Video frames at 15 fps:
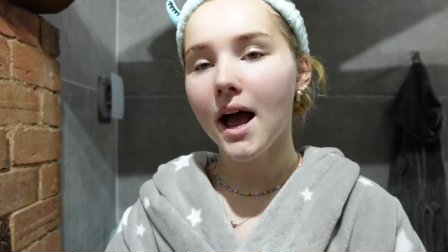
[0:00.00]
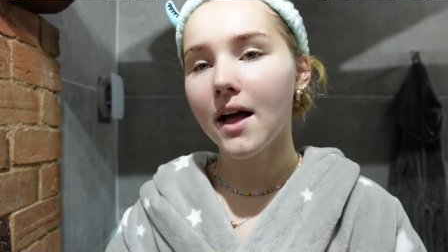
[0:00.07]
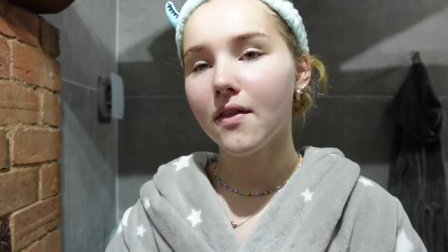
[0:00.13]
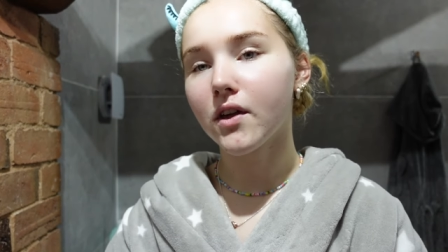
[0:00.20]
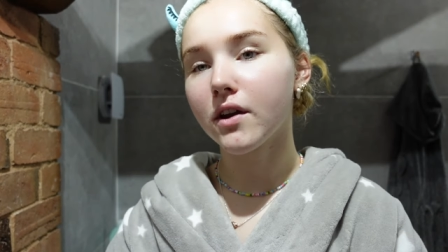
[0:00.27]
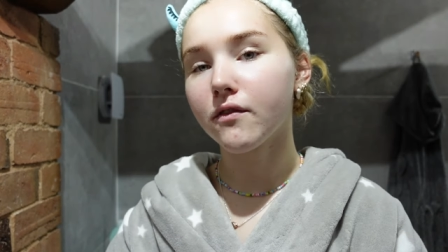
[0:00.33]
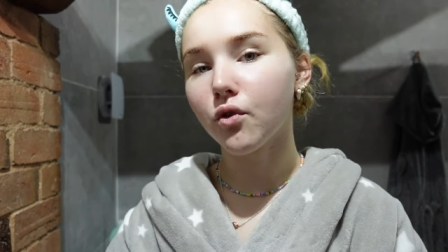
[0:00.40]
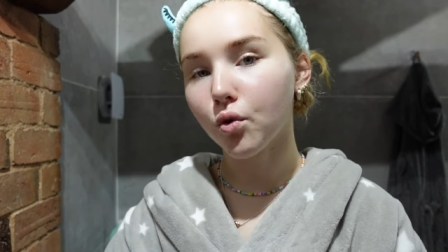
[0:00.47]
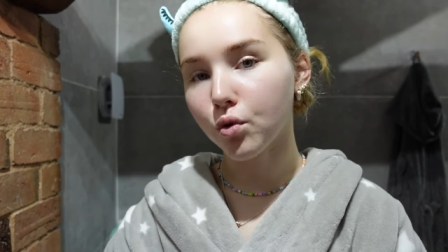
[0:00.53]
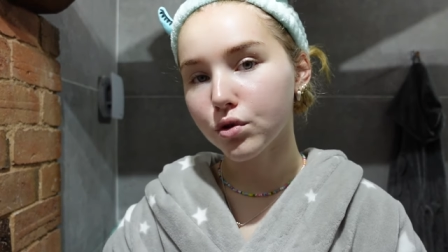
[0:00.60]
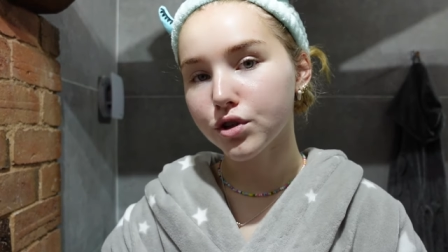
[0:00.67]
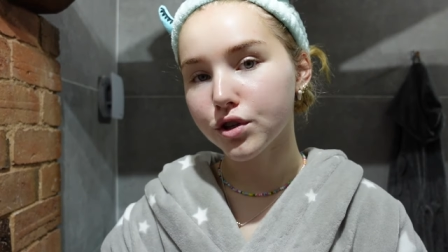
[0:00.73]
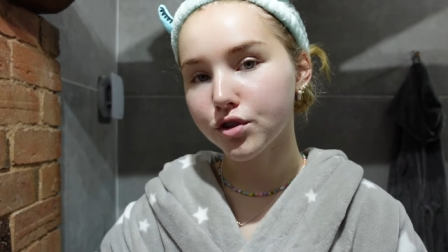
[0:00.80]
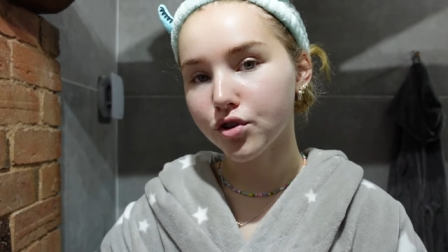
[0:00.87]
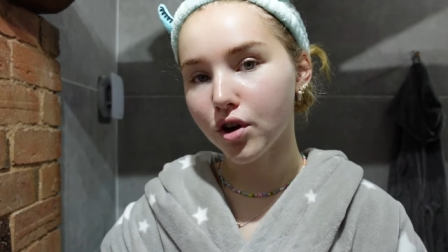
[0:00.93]
And then I've
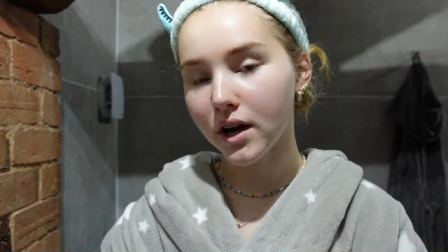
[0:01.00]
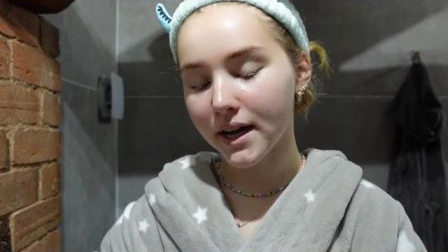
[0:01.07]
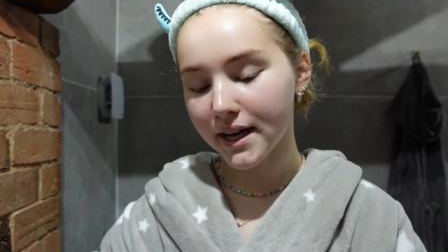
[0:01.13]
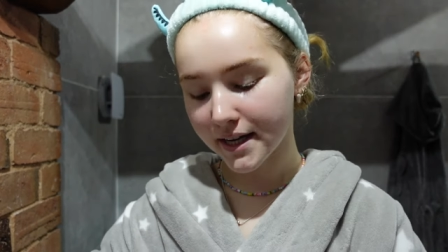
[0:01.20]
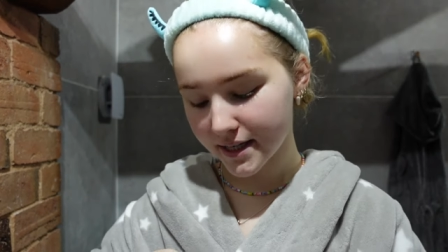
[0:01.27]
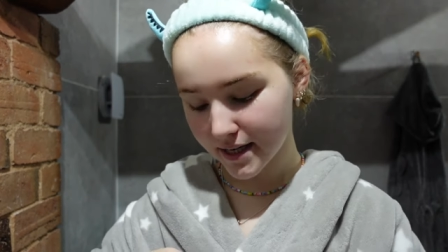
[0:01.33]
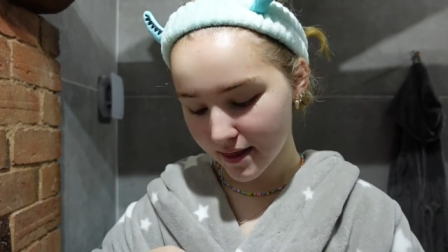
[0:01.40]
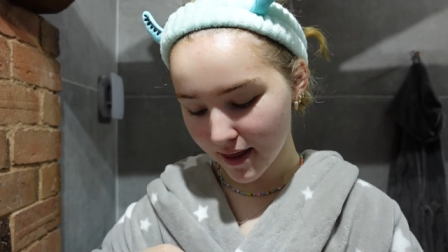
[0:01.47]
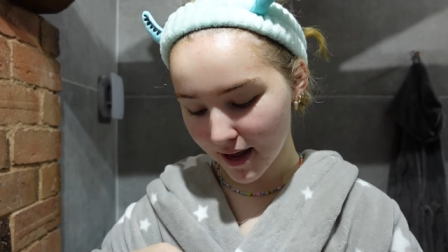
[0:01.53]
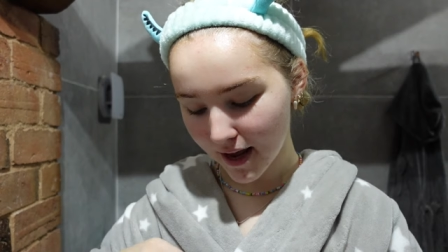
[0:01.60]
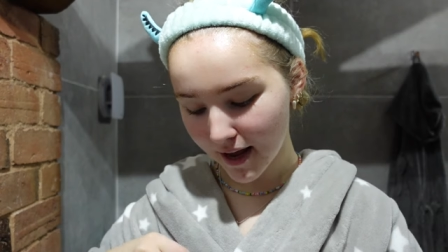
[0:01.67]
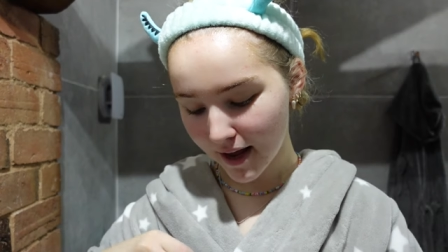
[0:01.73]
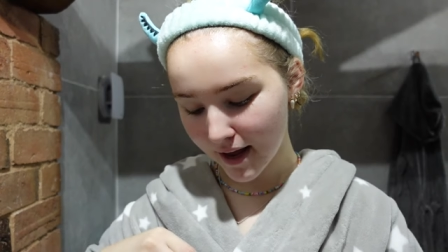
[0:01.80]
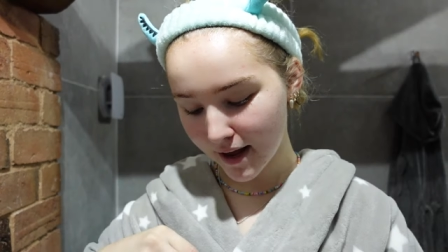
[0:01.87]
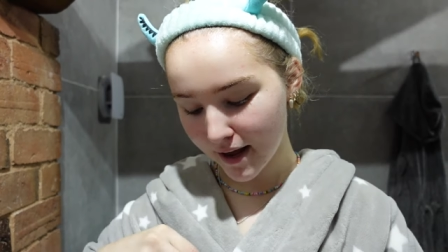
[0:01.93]
also tried
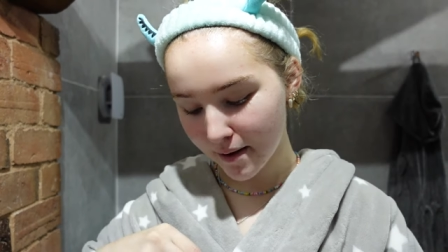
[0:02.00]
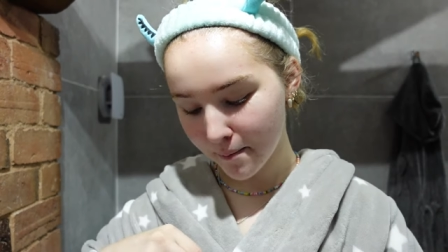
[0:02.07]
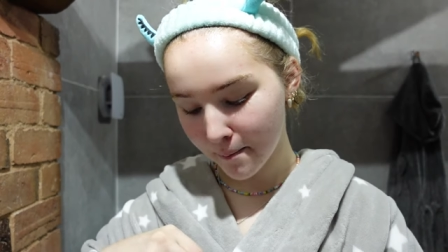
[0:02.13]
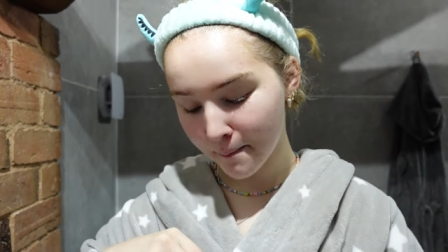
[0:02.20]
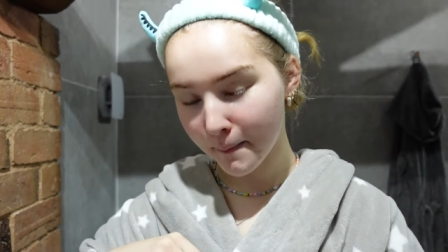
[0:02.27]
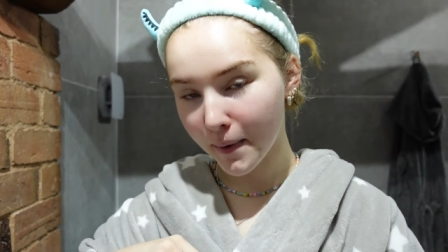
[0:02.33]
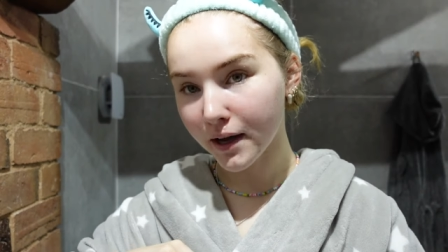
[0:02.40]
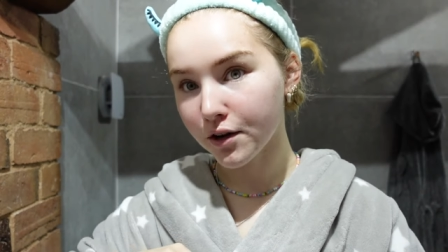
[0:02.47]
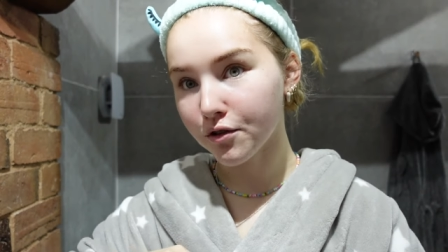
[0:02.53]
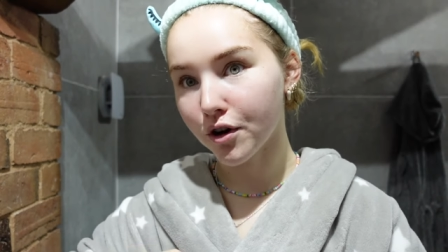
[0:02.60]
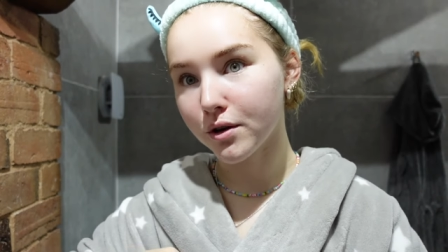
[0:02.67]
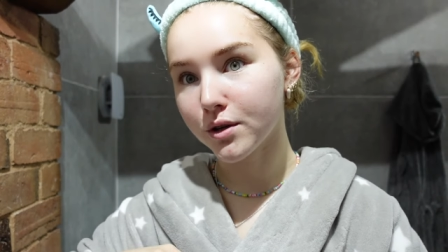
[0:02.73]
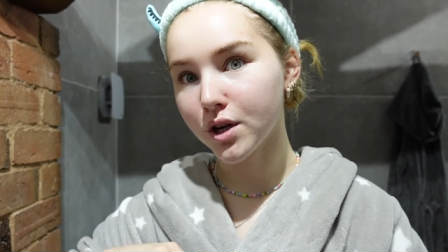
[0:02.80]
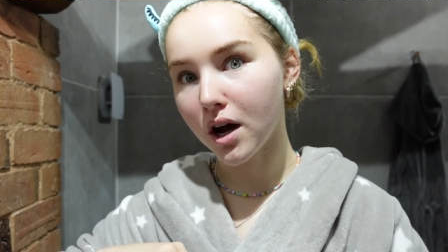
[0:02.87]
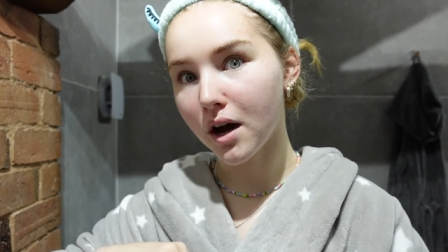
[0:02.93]
their
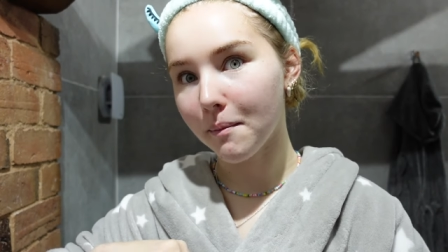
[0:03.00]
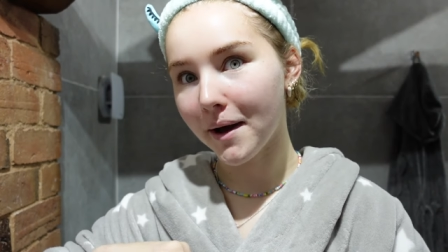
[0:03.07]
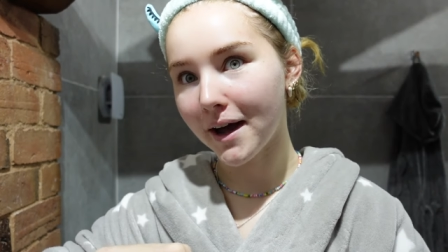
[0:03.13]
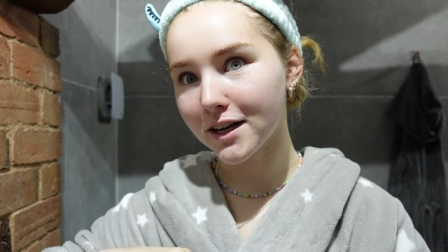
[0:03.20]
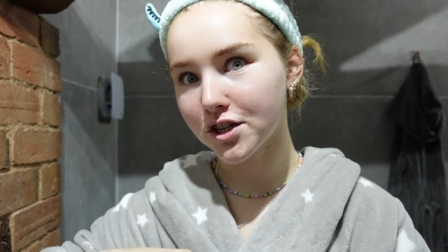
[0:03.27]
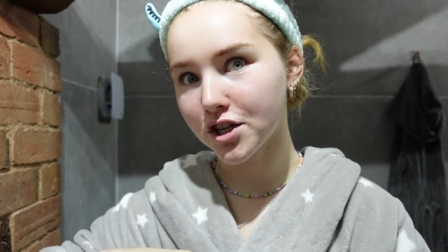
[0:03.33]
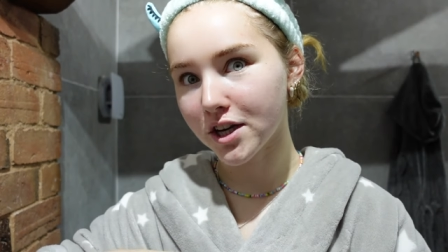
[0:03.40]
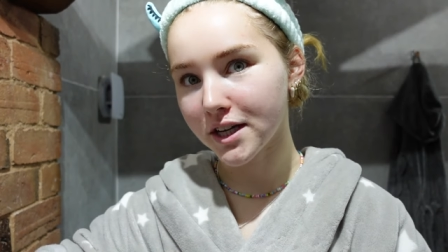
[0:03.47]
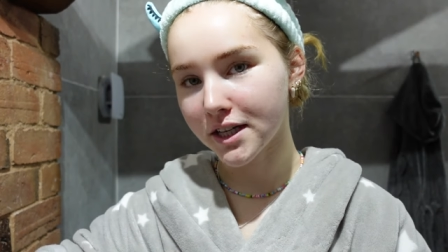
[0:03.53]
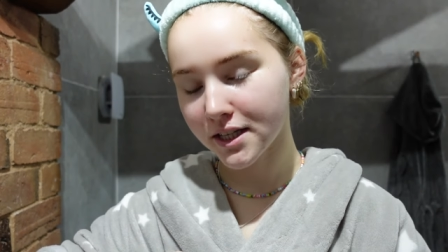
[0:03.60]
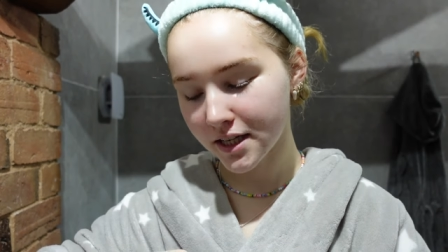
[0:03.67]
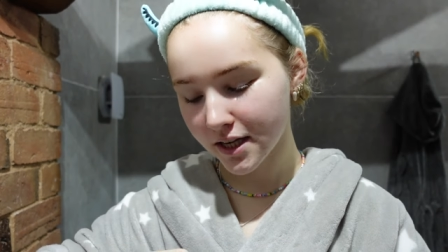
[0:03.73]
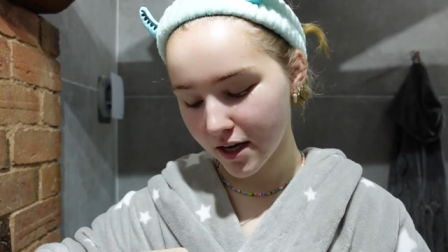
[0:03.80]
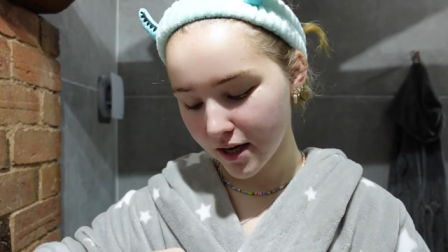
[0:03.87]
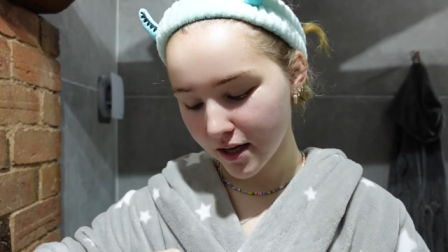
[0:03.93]
micro dart
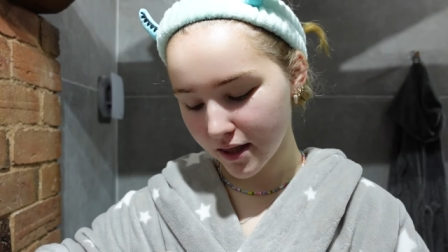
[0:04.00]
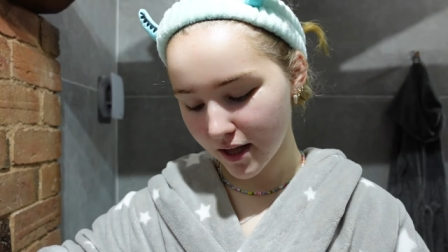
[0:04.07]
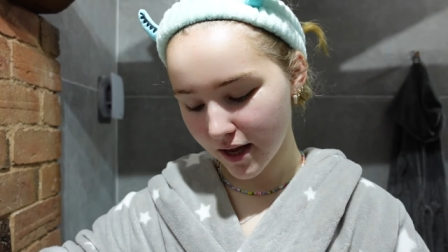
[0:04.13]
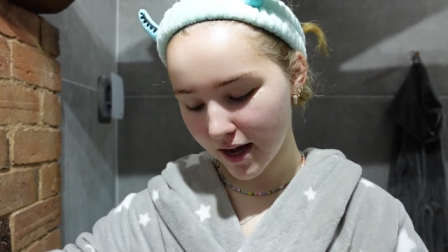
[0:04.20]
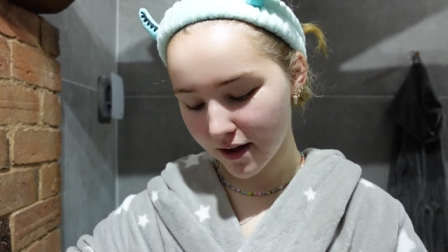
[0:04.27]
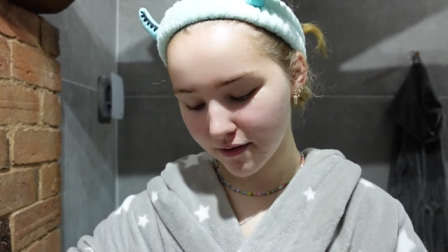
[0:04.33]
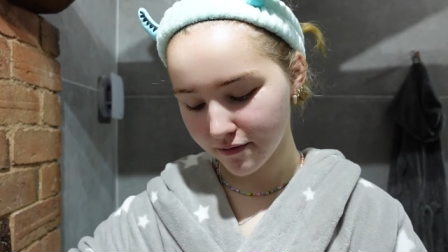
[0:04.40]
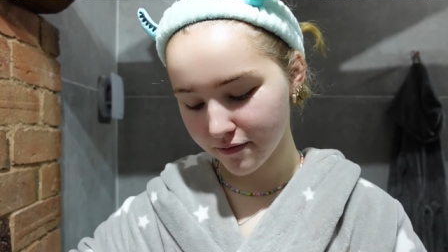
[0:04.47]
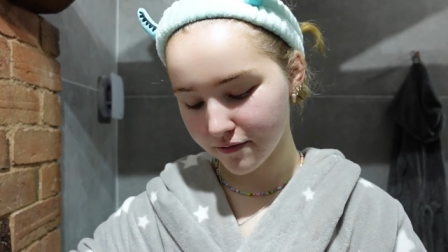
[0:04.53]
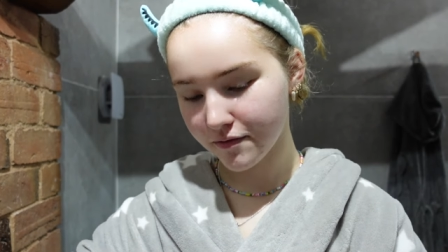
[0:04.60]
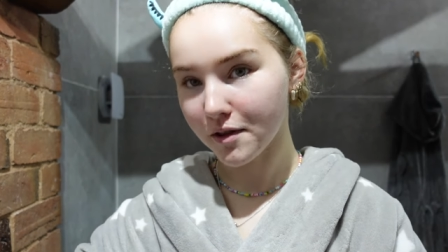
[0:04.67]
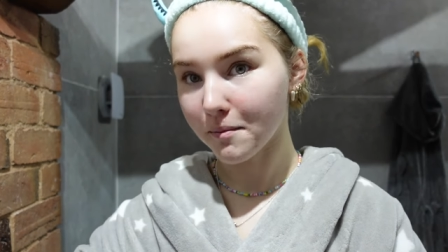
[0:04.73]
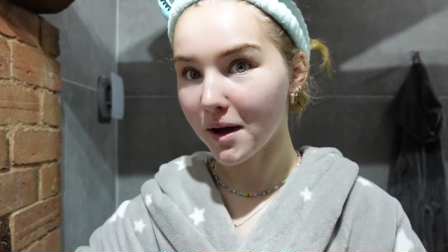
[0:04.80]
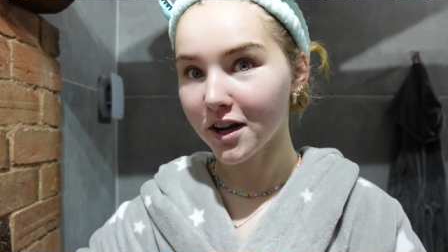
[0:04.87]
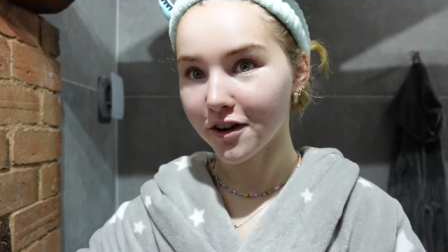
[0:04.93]
patches that have
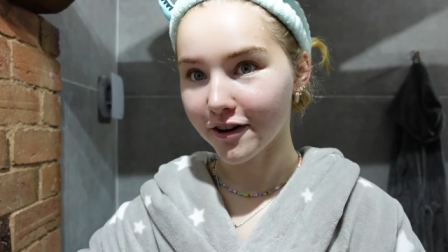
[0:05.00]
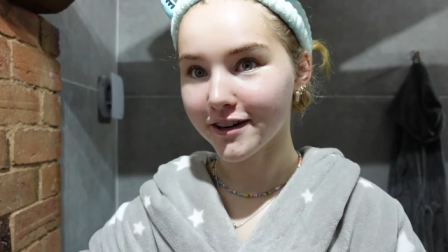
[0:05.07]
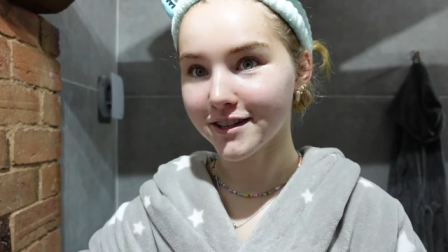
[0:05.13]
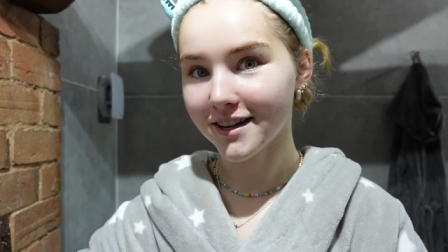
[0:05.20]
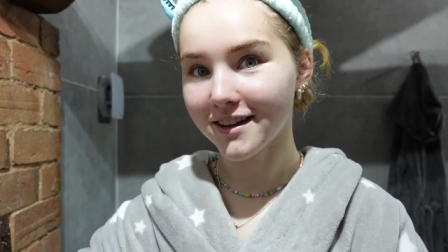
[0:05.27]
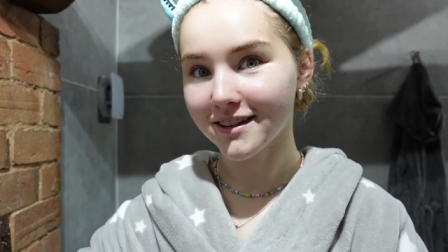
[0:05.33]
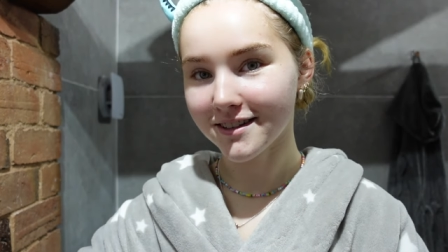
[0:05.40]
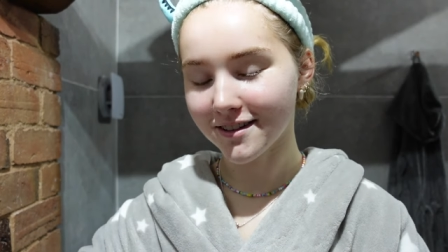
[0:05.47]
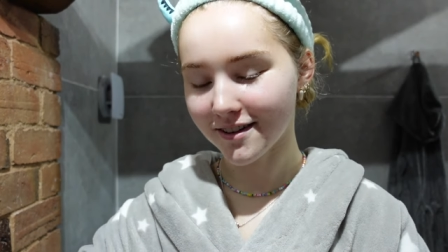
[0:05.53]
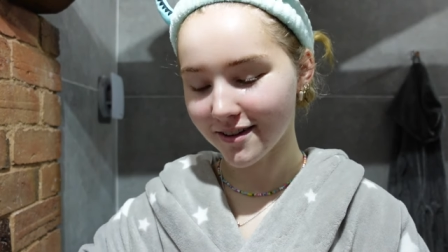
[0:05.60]
the micro darts